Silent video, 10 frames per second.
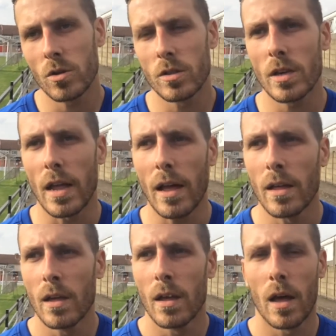you could see that
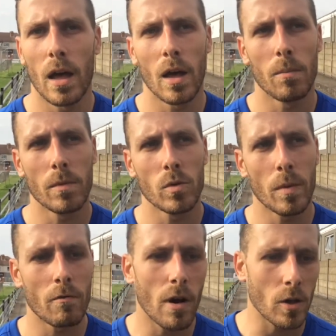it was
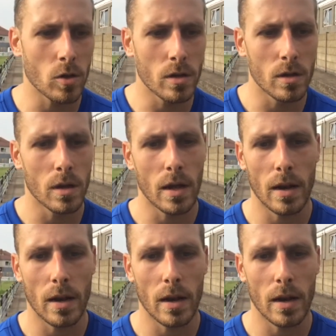a bit rushed, and